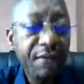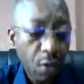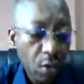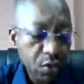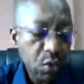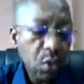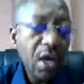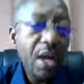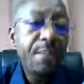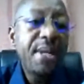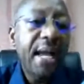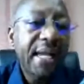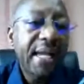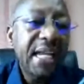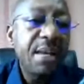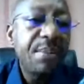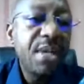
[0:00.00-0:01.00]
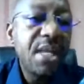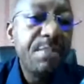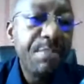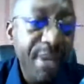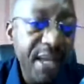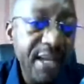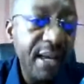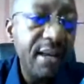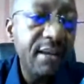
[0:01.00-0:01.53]
have also have an academy in
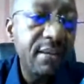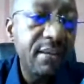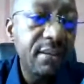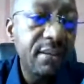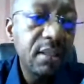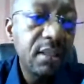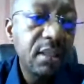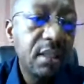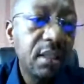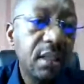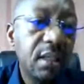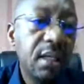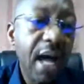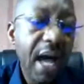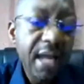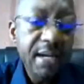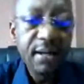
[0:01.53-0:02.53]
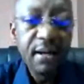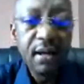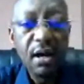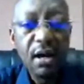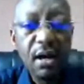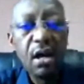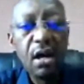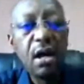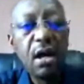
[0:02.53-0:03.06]
Benin. And
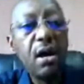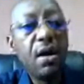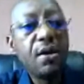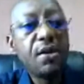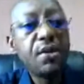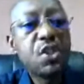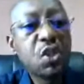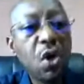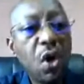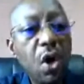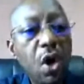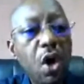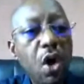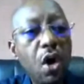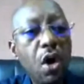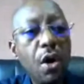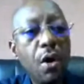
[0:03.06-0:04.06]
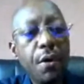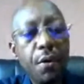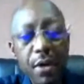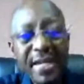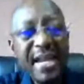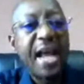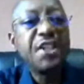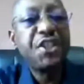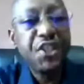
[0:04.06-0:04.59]
so
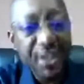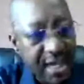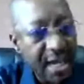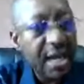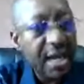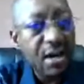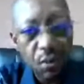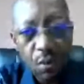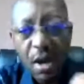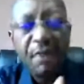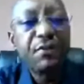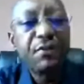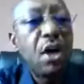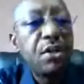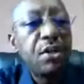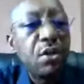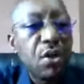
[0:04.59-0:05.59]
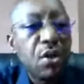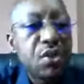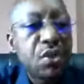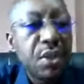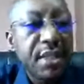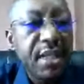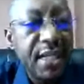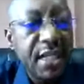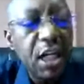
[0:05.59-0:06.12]
Nigeria, we have done also the